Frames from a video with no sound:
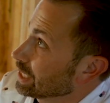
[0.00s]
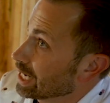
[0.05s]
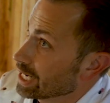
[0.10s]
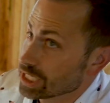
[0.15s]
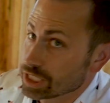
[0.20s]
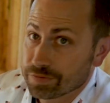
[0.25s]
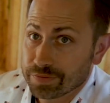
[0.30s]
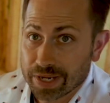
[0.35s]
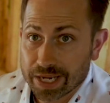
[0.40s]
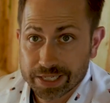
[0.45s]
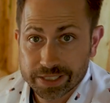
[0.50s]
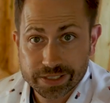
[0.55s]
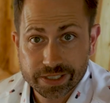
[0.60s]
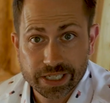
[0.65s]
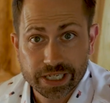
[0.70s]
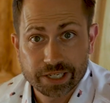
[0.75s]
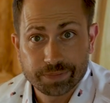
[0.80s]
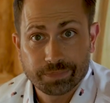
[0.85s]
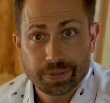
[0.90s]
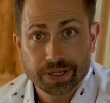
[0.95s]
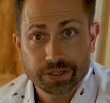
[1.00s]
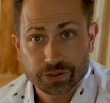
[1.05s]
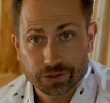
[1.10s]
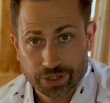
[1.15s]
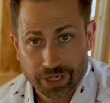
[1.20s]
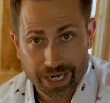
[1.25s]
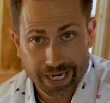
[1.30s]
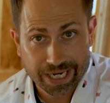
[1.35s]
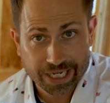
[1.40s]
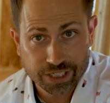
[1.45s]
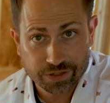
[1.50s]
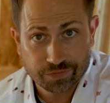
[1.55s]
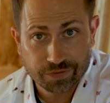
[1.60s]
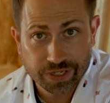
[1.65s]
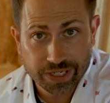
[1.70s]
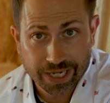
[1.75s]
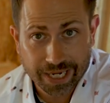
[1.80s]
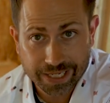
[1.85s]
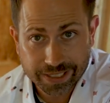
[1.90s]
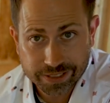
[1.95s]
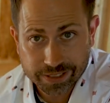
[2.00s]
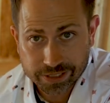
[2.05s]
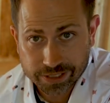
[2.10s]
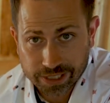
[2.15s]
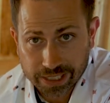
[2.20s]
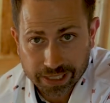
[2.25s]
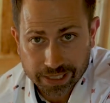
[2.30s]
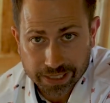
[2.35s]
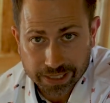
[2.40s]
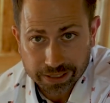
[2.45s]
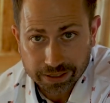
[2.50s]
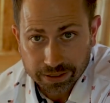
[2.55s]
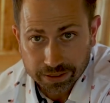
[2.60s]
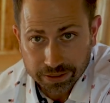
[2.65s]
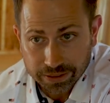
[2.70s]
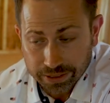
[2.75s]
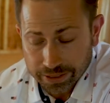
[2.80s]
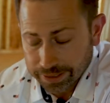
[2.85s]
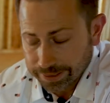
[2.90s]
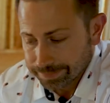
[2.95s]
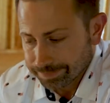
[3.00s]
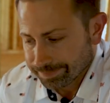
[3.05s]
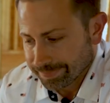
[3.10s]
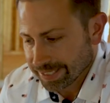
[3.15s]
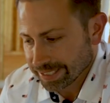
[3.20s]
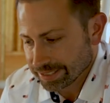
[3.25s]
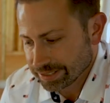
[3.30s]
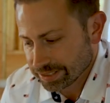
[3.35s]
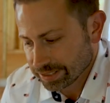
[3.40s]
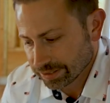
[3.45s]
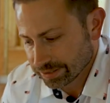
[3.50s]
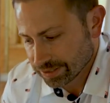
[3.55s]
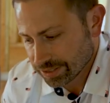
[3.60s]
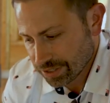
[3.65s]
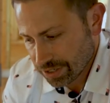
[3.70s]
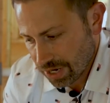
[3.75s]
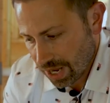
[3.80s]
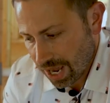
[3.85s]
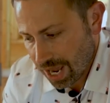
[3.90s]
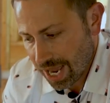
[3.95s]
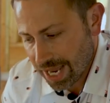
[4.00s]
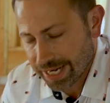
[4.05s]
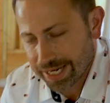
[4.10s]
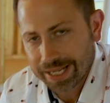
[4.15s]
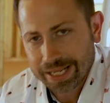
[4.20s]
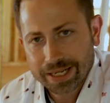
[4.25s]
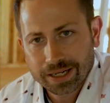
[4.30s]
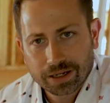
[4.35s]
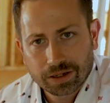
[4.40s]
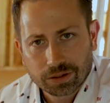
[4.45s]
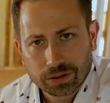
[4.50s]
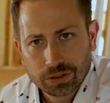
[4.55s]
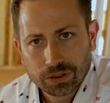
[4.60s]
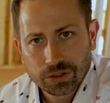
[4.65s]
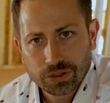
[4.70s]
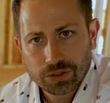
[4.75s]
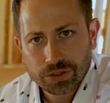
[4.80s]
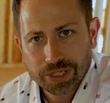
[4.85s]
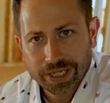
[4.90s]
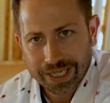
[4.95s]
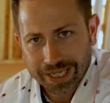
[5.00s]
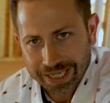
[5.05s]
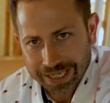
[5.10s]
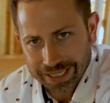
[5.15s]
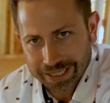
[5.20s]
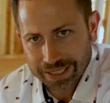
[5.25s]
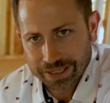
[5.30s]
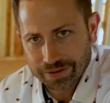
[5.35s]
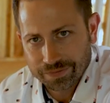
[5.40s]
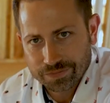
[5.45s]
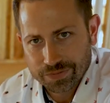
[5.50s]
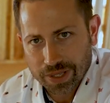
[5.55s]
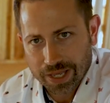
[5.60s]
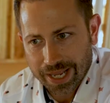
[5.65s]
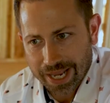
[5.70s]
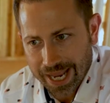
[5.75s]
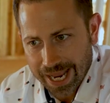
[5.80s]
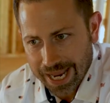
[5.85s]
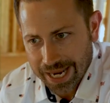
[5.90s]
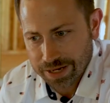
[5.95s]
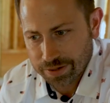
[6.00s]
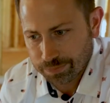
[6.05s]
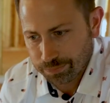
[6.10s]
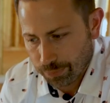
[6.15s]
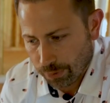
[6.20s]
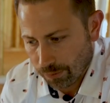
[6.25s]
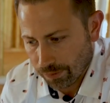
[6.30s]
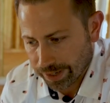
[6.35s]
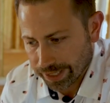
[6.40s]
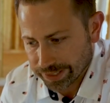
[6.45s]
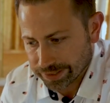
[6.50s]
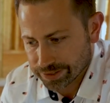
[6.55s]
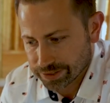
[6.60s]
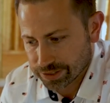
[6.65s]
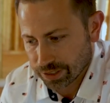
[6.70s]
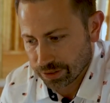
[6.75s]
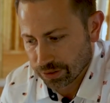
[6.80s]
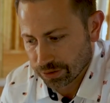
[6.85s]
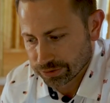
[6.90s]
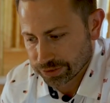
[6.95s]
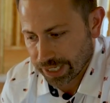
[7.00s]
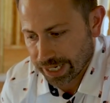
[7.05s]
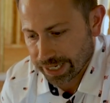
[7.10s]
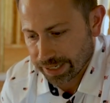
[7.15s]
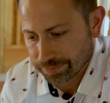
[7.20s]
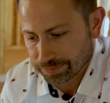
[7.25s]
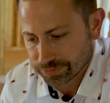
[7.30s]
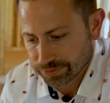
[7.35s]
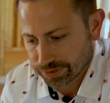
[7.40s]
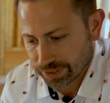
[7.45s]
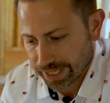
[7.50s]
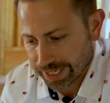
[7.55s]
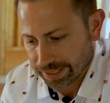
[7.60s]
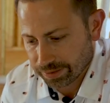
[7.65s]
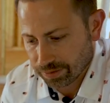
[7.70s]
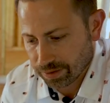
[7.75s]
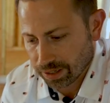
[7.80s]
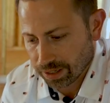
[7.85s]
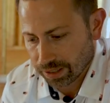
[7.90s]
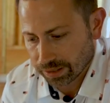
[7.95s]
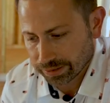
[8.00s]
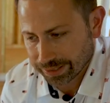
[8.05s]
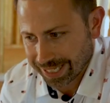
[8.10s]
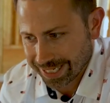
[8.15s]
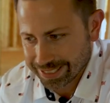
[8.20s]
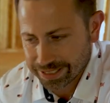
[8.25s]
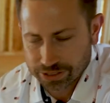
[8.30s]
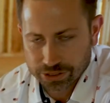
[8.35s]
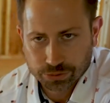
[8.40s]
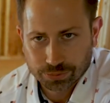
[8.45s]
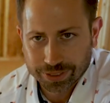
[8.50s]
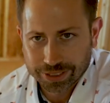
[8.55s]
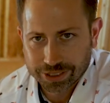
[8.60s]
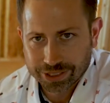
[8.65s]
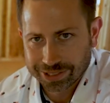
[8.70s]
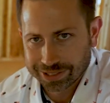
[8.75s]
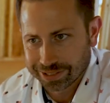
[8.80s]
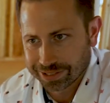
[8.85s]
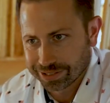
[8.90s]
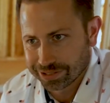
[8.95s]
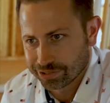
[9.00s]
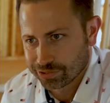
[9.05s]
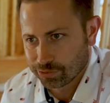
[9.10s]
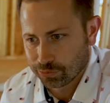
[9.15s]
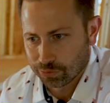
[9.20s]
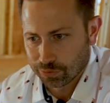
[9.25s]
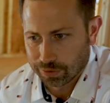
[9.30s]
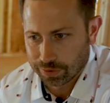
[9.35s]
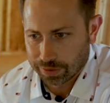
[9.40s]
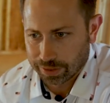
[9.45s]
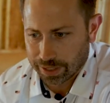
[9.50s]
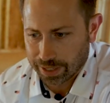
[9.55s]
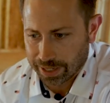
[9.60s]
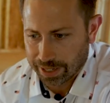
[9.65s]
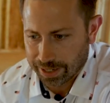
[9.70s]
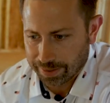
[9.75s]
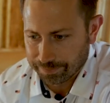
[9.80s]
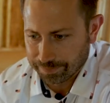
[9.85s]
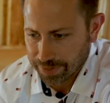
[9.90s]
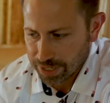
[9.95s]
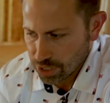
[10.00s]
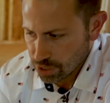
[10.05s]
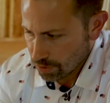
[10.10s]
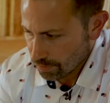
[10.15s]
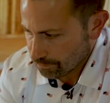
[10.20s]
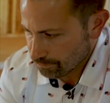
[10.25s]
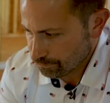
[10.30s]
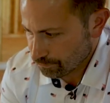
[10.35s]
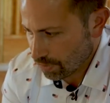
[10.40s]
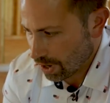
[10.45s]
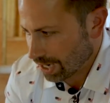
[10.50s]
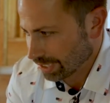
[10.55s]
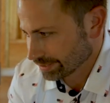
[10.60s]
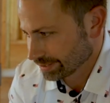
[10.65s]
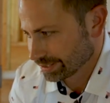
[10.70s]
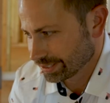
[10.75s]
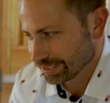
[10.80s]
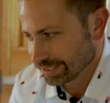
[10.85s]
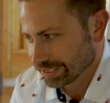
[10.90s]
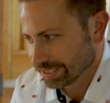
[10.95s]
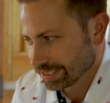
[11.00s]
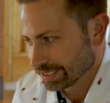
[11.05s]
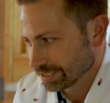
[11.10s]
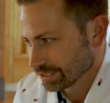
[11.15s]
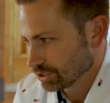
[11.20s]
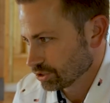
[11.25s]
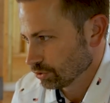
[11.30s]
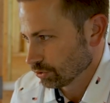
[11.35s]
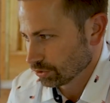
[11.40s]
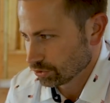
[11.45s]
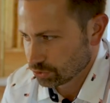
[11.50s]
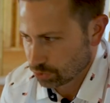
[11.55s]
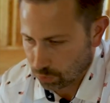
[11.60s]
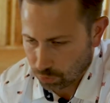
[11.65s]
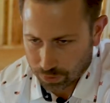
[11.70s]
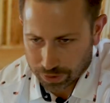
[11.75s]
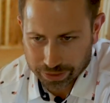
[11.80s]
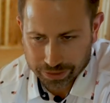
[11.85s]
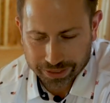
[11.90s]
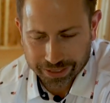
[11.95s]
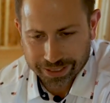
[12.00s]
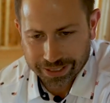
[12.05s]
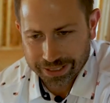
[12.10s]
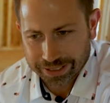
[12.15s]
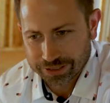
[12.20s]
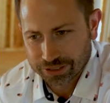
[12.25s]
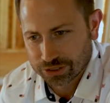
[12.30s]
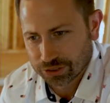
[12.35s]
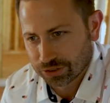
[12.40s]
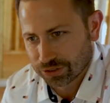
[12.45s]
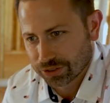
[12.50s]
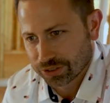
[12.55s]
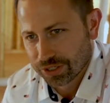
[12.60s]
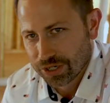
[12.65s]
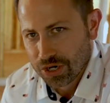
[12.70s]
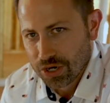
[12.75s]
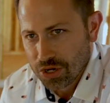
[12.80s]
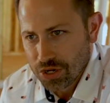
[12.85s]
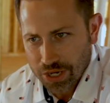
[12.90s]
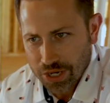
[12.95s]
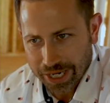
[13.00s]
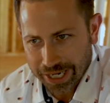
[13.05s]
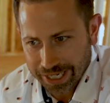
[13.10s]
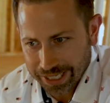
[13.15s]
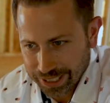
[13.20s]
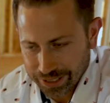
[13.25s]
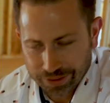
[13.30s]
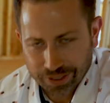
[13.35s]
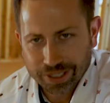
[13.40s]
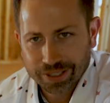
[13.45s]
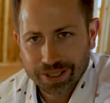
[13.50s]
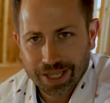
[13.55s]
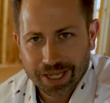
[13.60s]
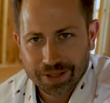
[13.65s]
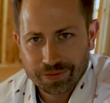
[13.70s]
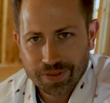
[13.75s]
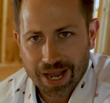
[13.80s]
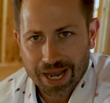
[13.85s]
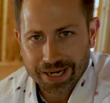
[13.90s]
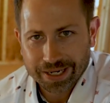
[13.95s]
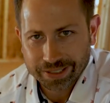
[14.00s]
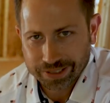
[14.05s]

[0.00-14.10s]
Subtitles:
HVAC, but your HVAC. It does not include any of the endpoints to those items like the light switches or faucets or toilets or anything like that.